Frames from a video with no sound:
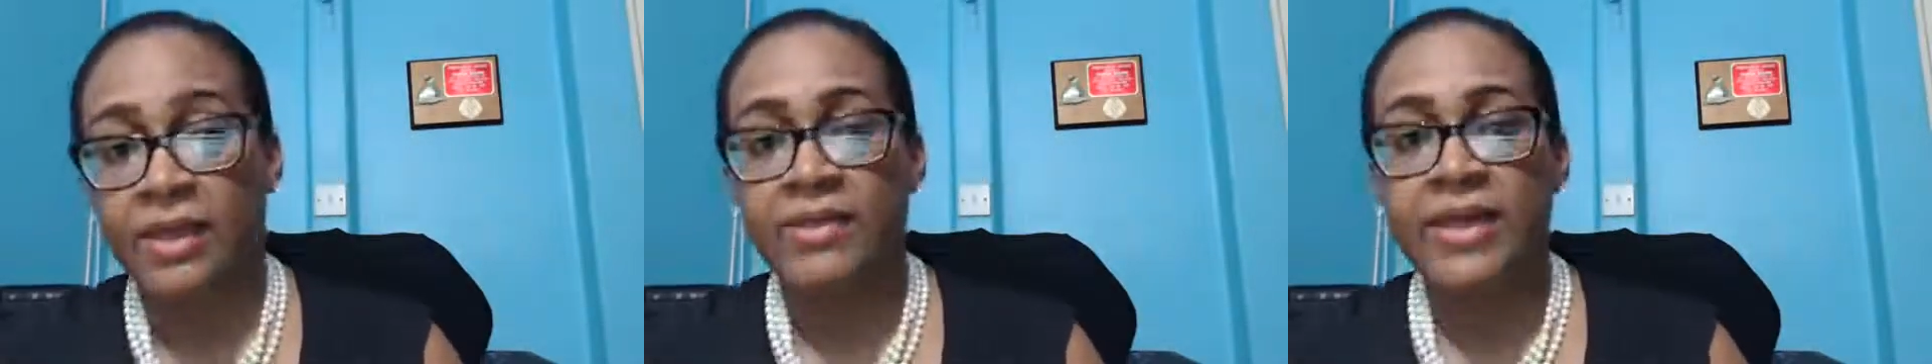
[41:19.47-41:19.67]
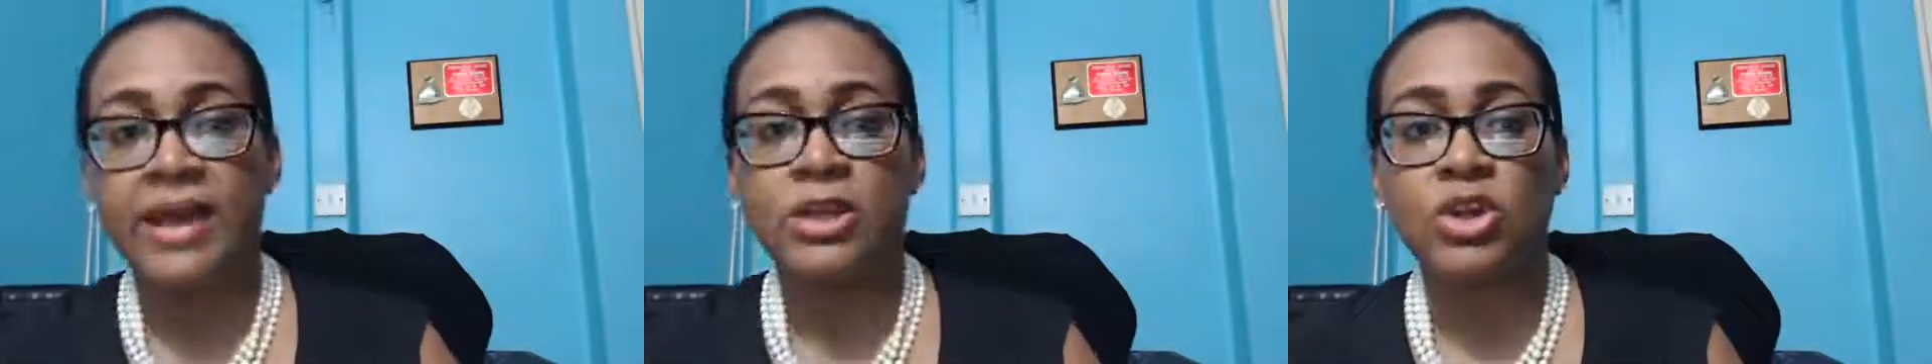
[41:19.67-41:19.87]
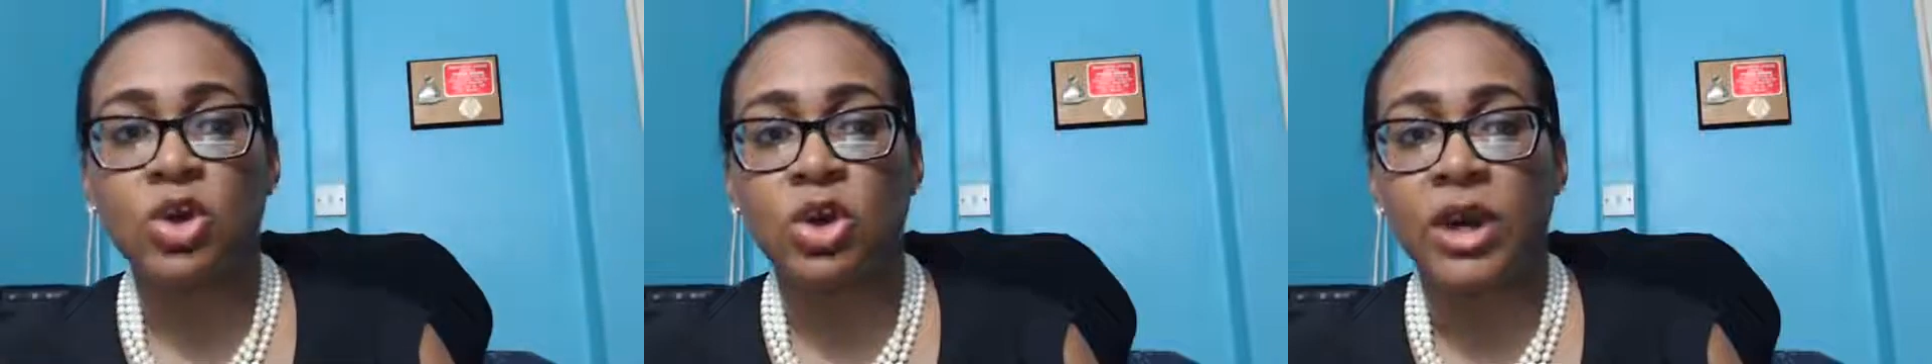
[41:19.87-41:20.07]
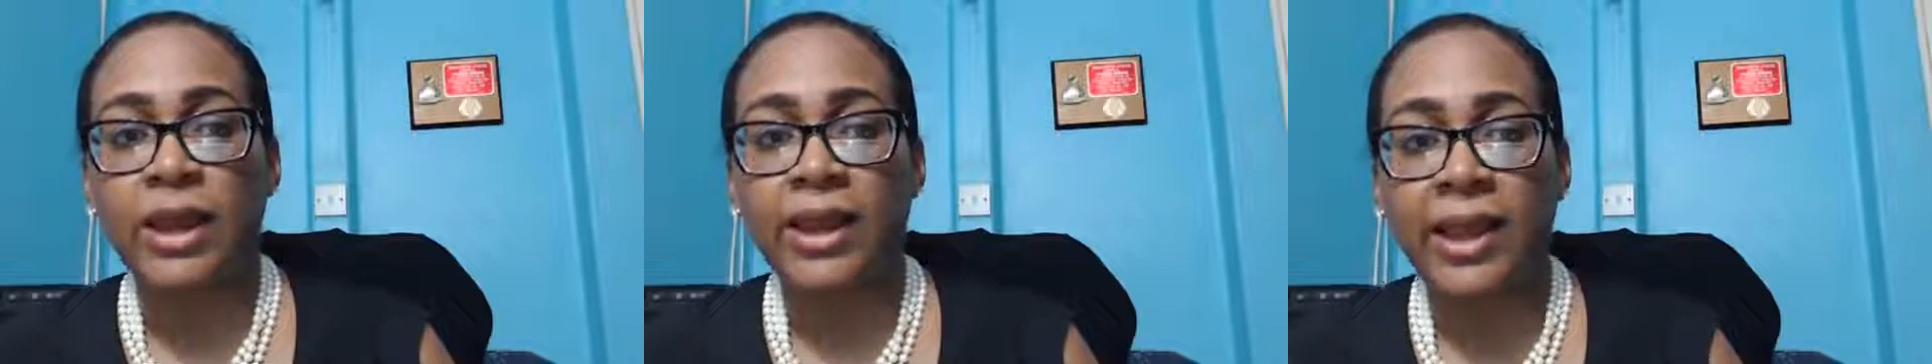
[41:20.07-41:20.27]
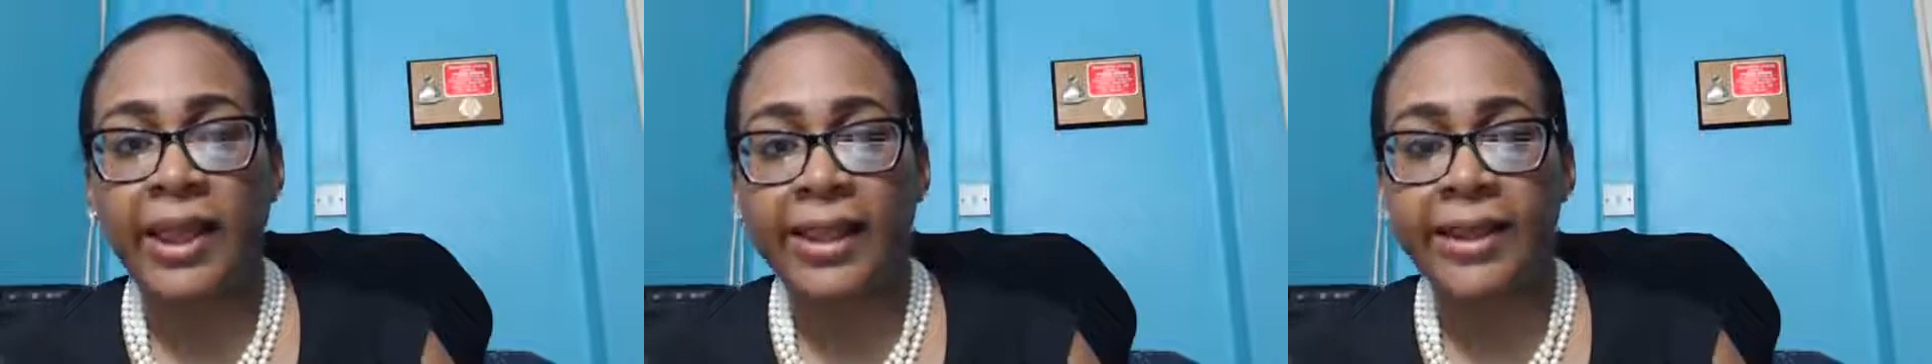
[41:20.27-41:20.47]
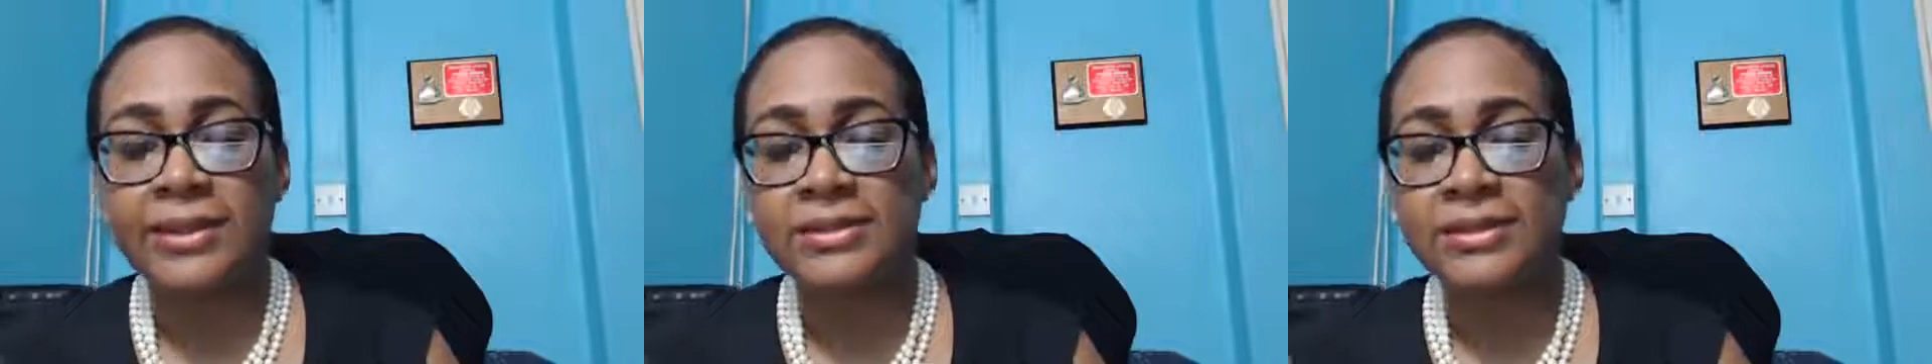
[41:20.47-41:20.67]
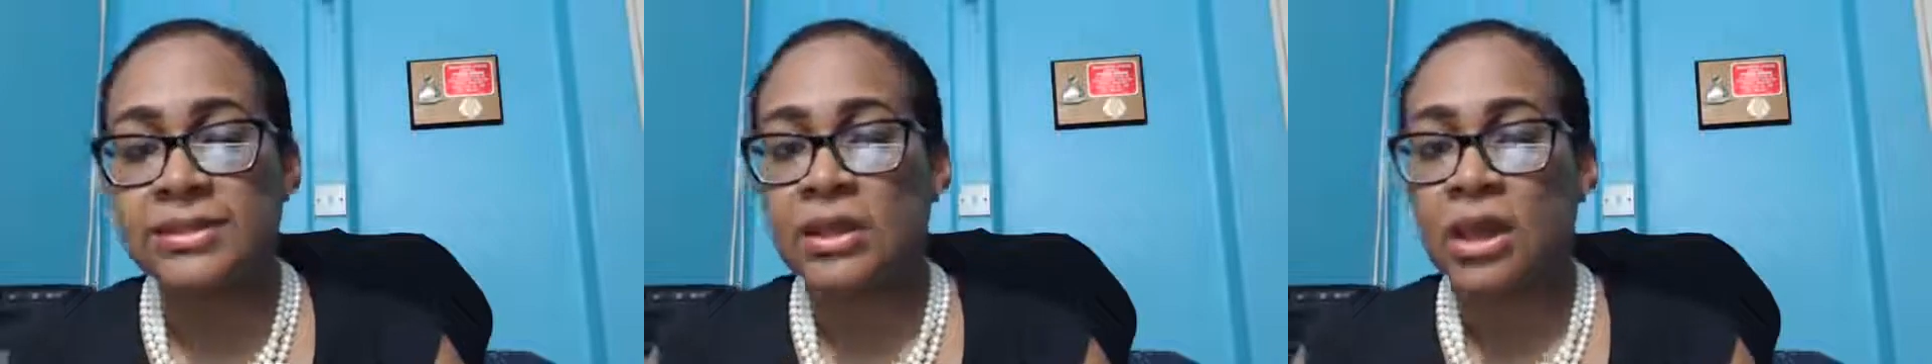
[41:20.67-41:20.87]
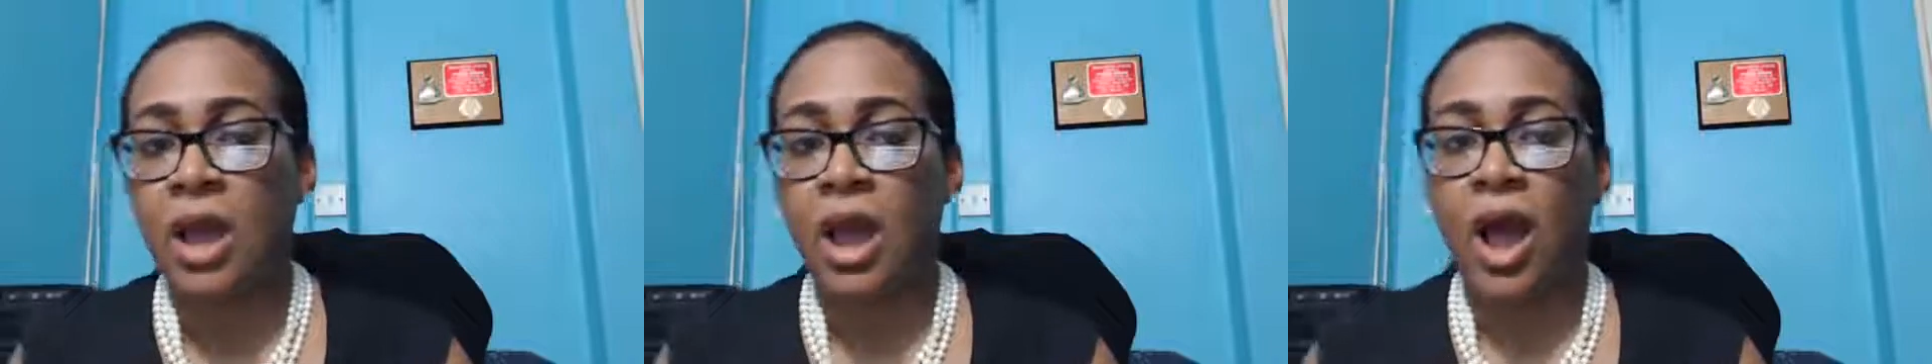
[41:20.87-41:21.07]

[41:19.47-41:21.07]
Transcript: that your clients